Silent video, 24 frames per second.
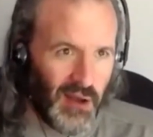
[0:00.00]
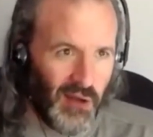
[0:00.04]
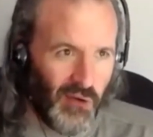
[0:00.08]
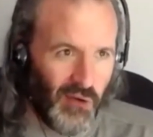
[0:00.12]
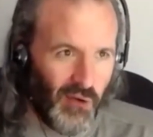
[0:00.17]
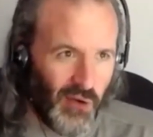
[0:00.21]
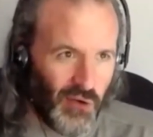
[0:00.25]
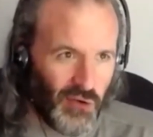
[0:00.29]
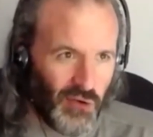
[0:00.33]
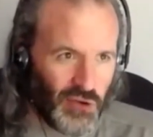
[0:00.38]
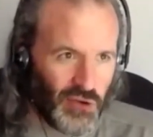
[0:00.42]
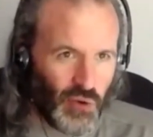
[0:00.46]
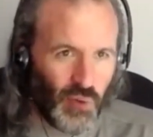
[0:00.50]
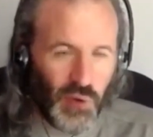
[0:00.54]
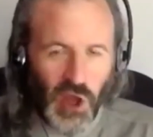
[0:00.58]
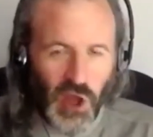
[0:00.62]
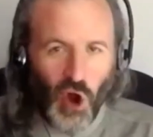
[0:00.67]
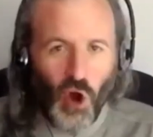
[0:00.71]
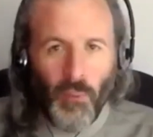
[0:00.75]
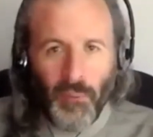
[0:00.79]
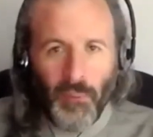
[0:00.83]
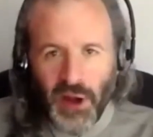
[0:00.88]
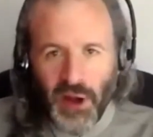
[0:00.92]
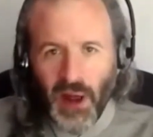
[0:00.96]
Do we
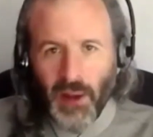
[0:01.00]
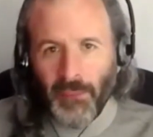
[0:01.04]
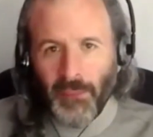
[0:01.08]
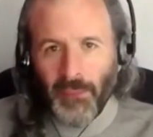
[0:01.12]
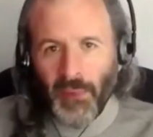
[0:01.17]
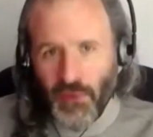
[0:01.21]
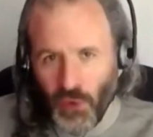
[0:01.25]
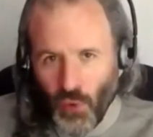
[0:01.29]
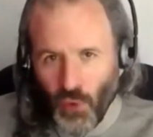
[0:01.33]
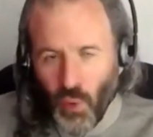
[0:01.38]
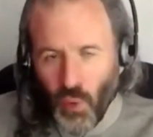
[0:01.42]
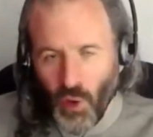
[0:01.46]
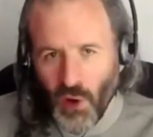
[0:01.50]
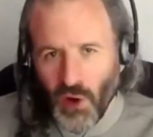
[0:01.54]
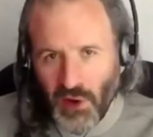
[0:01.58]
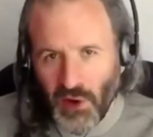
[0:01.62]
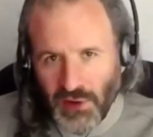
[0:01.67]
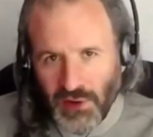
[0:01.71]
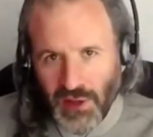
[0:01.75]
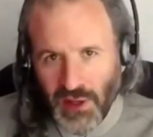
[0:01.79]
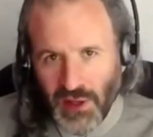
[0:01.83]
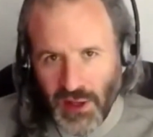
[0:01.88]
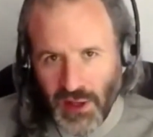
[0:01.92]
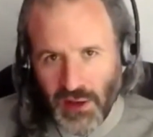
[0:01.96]
open up the
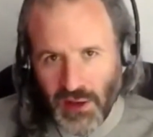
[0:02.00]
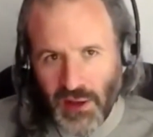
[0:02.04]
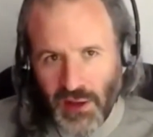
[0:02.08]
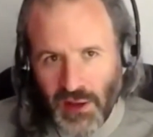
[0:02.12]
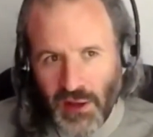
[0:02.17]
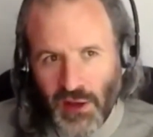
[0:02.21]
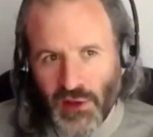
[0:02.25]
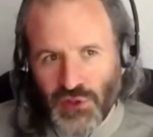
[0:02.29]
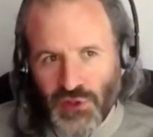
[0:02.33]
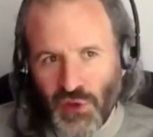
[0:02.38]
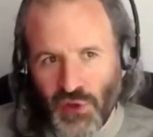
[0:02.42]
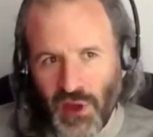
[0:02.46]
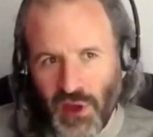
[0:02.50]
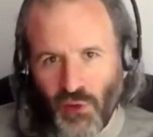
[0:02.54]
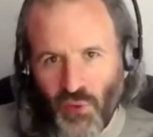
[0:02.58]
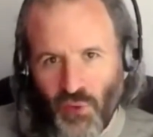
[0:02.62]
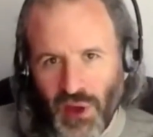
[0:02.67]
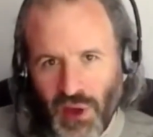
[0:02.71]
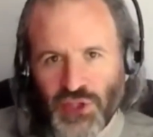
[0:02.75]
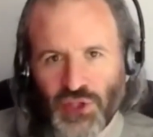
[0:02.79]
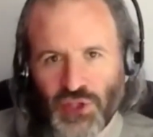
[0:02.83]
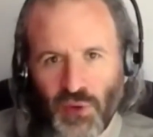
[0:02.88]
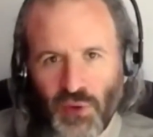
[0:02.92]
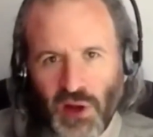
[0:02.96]
quarantine so that
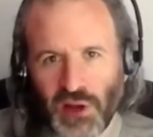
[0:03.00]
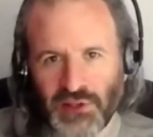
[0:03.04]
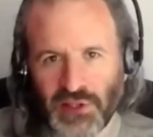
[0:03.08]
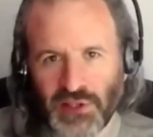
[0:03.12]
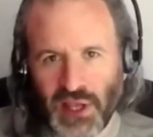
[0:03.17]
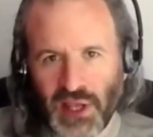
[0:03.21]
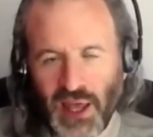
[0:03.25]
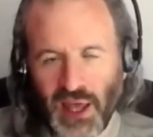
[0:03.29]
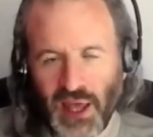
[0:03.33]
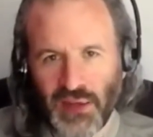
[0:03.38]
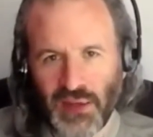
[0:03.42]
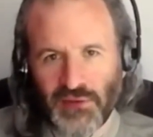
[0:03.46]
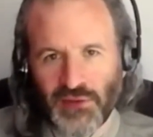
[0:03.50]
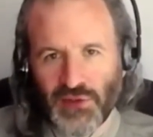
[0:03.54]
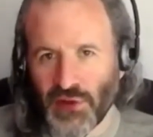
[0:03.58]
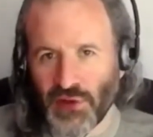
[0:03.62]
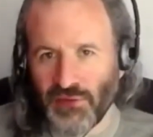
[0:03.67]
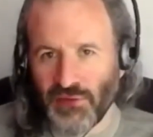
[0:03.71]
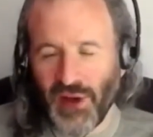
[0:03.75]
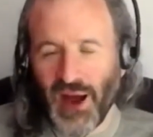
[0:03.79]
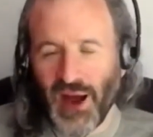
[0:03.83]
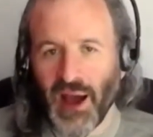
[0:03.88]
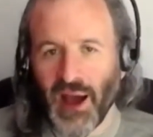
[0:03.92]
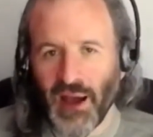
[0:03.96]
restaurants can
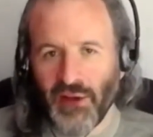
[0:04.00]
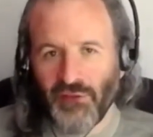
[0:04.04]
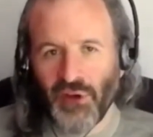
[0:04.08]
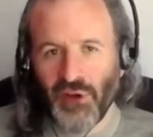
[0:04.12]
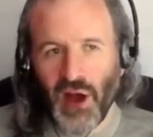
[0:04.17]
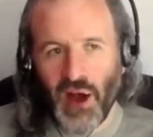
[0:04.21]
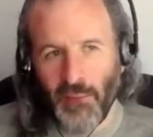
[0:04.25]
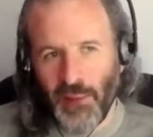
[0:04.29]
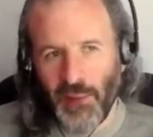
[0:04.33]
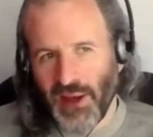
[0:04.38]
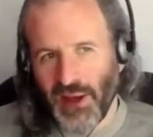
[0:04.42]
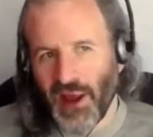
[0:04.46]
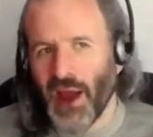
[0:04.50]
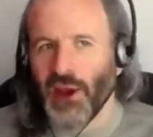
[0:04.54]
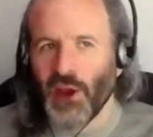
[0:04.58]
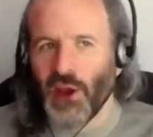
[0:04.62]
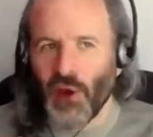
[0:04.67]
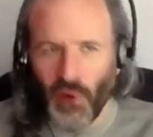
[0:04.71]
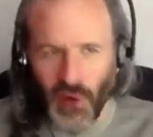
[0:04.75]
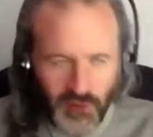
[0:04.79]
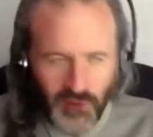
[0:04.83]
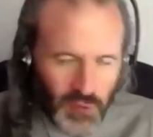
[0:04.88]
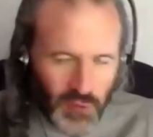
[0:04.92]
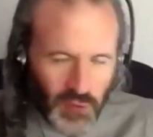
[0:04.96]
survive? I mean, I know
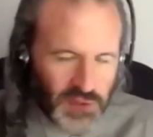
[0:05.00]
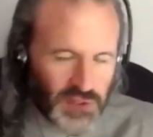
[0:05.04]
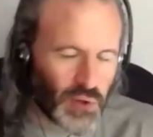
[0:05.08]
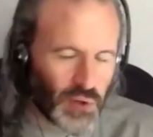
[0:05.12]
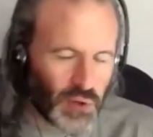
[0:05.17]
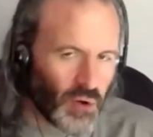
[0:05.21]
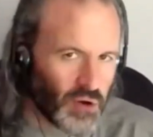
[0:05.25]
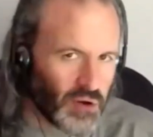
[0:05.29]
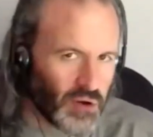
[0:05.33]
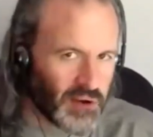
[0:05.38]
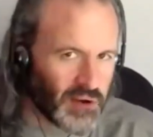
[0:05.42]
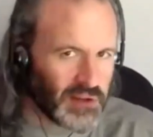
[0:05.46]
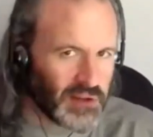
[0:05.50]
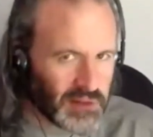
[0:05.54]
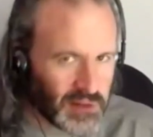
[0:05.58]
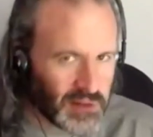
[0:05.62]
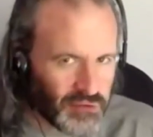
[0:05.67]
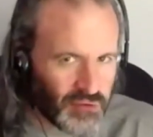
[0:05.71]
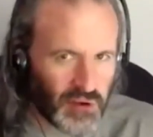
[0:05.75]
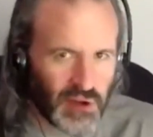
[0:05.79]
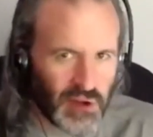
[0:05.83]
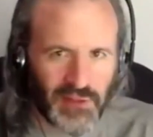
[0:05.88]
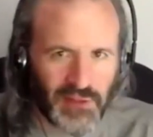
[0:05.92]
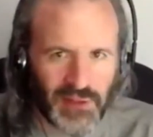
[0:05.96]
everyone's ordering
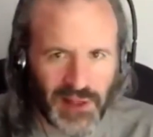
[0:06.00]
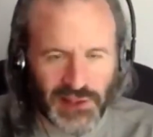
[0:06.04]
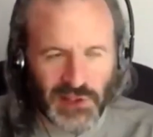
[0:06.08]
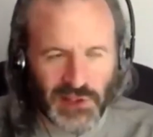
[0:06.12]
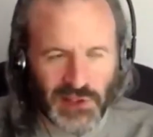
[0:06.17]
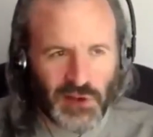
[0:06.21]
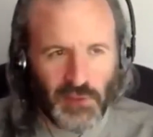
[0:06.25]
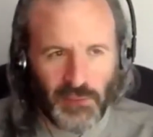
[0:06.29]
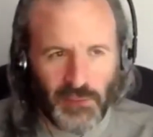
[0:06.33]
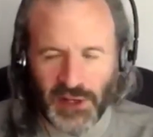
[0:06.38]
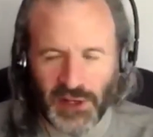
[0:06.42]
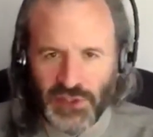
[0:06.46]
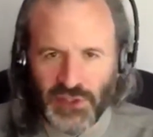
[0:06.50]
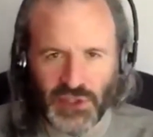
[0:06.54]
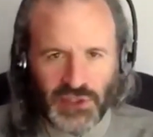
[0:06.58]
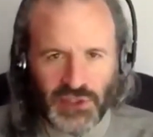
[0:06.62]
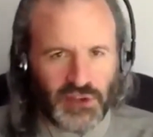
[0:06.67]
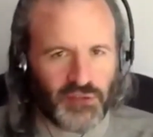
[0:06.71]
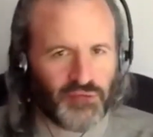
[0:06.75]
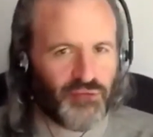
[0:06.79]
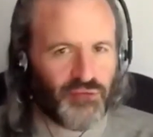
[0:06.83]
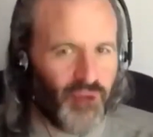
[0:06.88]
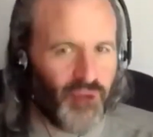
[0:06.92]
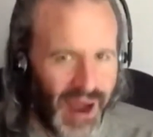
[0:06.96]
delivery and that's good, but it's just a
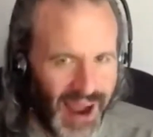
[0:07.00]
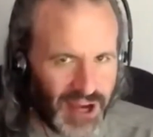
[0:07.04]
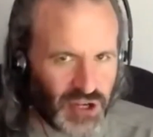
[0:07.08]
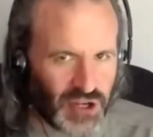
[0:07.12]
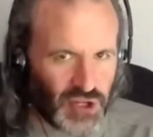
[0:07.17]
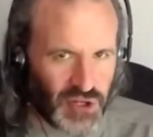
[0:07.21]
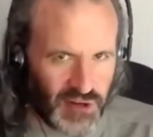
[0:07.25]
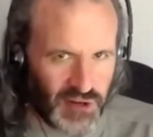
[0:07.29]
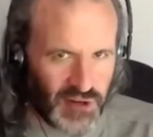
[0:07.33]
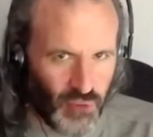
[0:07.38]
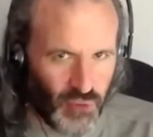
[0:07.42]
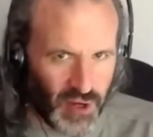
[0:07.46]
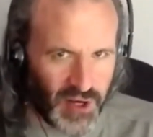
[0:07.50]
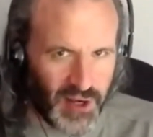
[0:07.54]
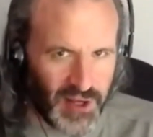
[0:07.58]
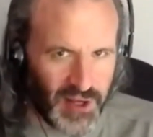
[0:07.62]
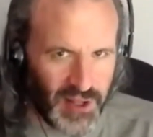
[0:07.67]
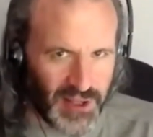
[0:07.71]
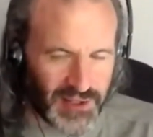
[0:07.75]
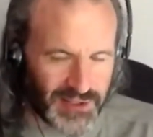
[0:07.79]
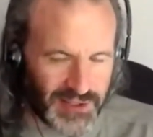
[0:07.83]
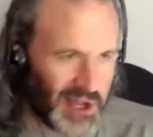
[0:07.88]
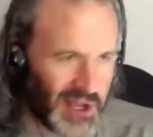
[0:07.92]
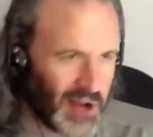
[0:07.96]
fraction of what it
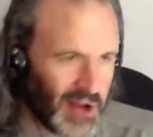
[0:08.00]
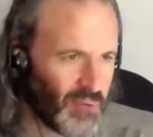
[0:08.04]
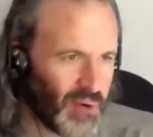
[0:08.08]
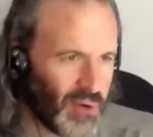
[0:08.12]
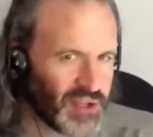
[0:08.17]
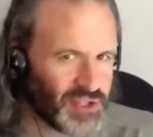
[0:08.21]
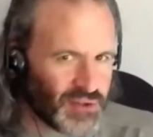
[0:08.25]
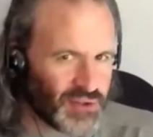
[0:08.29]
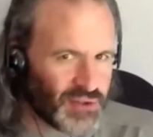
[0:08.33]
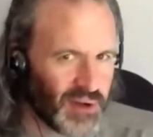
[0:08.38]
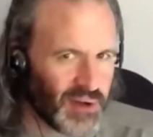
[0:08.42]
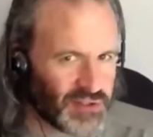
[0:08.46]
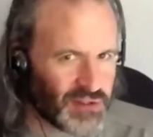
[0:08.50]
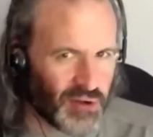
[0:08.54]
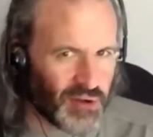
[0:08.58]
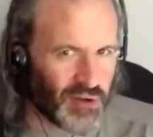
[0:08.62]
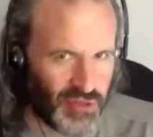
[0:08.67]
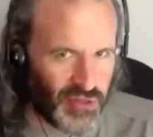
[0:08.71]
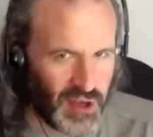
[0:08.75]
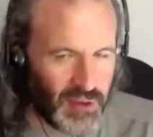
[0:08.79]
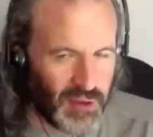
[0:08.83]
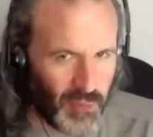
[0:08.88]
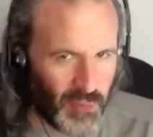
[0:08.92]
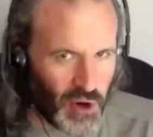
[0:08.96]
is. And restaurants are
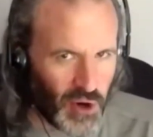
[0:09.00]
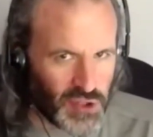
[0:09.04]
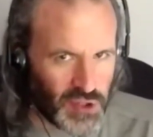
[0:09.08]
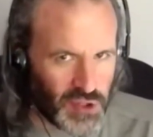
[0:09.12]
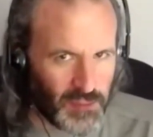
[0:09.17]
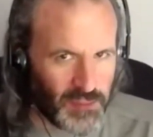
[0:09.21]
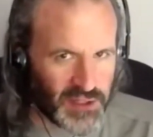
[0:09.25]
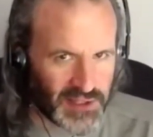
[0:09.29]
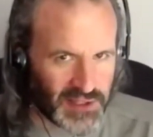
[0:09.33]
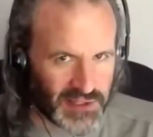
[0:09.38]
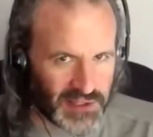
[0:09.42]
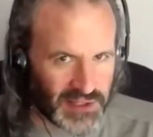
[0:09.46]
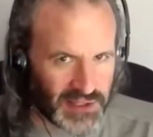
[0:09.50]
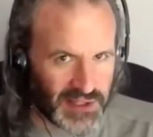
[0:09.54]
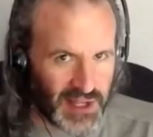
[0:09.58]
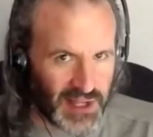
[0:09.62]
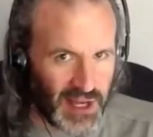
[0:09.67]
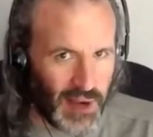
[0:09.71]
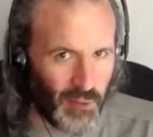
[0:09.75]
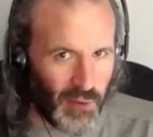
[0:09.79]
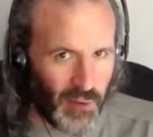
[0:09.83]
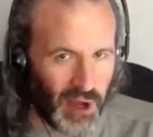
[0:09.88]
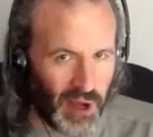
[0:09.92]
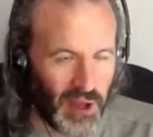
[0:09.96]
thin margin businesses
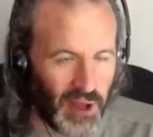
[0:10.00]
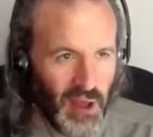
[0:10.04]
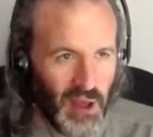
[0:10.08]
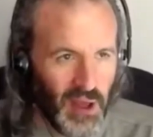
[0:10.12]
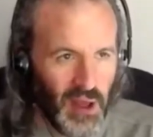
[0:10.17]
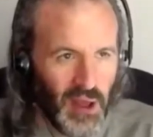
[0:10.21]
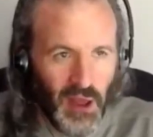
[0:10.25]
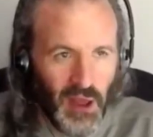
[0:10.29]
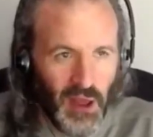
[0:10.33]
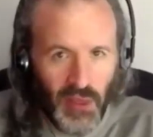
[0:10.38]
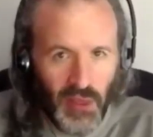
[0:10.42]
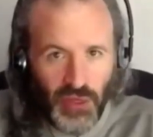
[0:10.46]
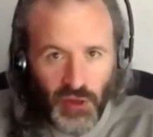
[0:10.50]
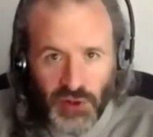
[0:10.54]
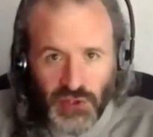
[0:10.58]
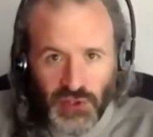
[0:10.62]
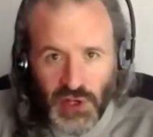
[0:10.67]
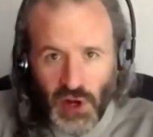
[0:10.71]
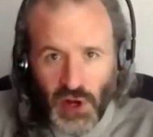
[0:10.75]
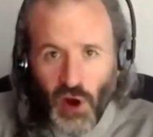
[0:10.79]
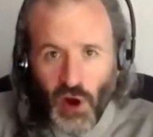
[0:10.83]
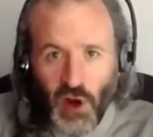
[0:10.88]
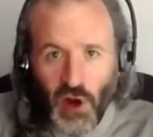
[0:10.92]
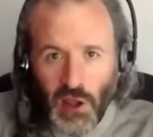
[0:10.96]
anyway. There's an
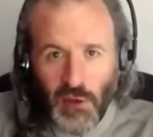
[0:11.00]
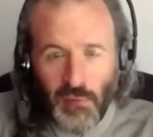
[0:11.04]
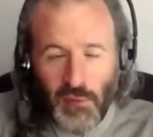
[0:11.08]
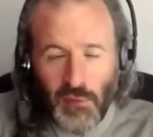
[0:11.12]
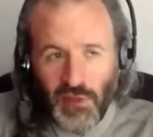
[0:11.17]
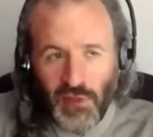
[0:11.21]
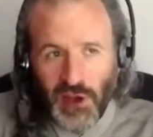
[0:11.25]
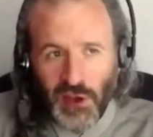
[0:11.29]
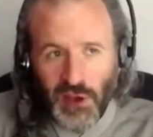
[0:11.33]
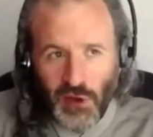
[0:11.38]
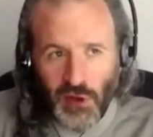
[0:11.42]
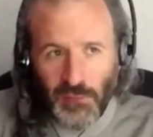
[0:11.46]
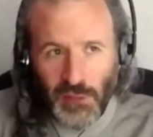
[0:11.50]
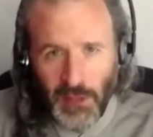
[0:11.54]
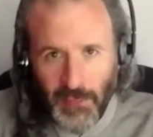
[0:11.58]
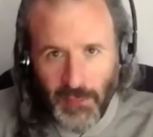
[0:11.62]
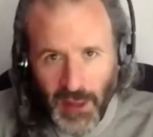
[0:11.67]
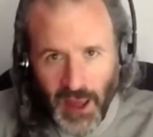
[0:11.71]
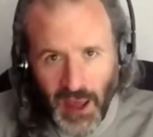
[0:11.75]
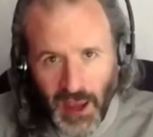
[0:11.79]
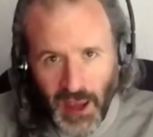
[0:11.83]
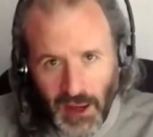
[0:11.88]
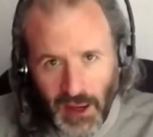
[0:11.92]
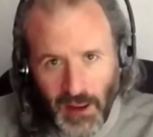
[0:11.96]
argument that could be
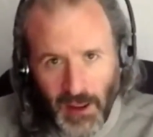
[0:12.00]
made.